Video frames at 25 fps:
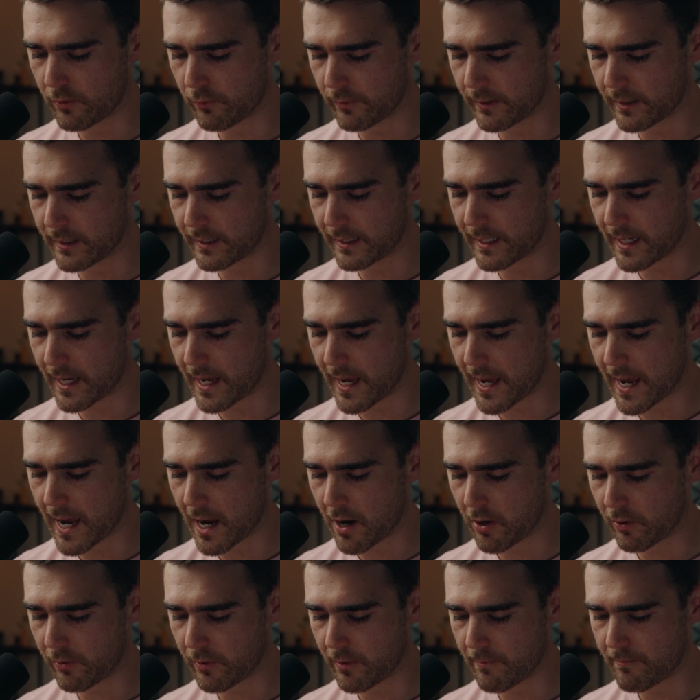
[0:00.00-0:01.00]
We're going to get
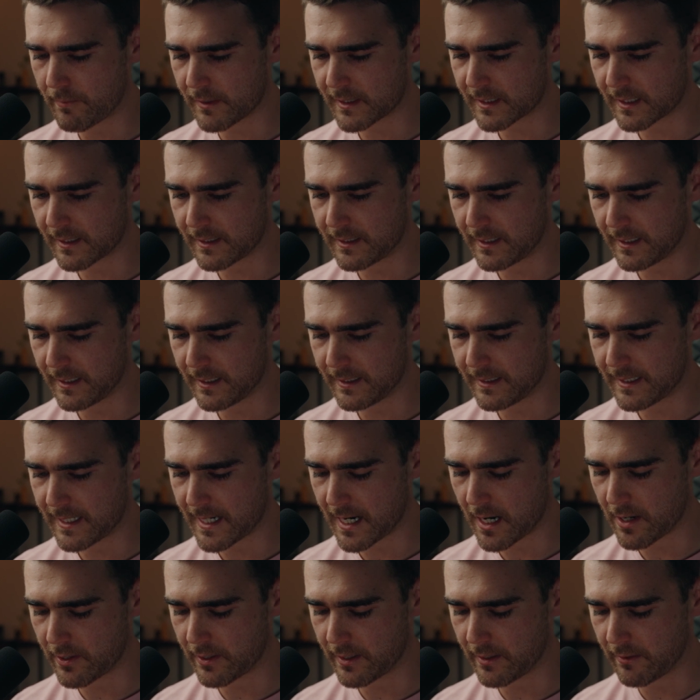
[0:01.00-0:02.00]
our musketeer
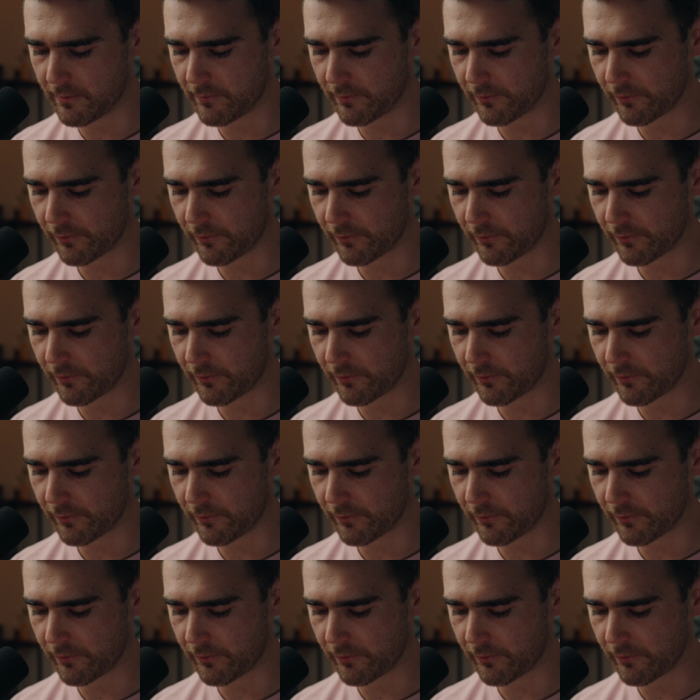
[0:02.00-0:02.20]
down in